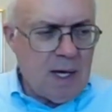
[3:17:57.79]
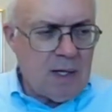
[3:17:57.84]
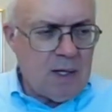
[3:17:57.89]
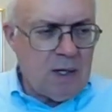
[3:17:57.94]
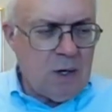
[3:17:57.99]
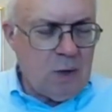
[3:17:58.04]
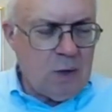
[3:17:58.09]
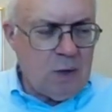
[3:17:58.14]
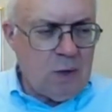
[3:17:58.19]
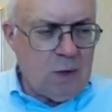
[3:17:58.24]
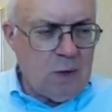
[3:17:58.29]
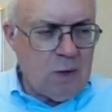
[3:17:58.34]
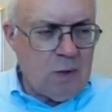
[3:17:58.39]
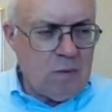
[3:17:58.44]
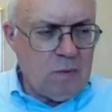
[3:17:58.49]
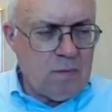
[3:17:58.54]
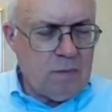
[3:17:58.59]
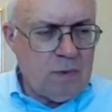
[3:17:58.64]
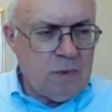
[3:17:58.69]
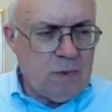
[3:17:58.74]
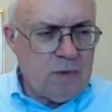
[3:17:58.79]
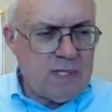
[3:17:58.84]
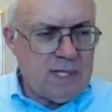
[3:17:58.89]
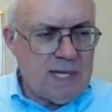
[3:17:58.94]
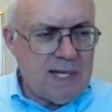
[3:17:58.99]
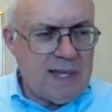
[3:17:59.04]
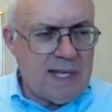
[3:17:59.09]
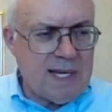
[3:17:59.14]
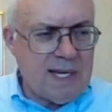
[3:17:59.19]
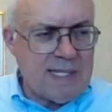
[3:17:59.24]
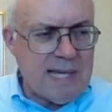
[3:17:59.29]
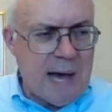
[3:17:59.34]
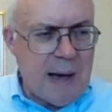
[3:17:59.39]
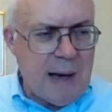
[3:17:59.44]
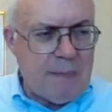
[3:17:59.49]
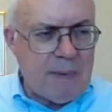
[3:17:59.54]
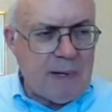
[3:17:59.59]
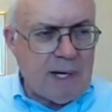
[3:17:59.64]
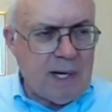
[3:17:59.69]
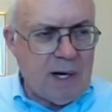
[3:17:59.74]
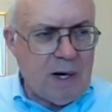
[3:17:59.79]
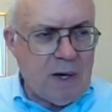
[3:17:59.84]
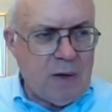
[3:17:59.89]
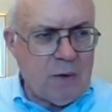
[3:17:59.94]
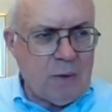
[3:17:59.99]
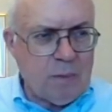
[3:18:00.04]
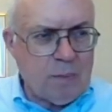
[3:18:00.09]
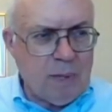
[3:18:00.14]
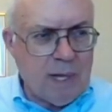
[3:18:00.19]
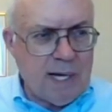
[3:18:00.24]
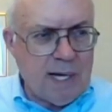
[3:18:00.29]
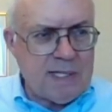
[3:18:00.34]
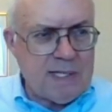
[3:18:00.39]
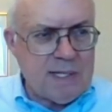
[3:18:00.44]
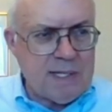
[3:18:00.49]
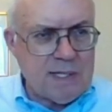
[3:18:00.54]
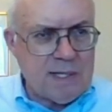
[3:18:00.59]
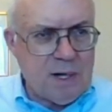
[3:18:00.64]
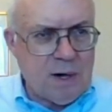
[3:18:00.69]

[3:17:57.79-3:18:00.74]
you see things happening in other places.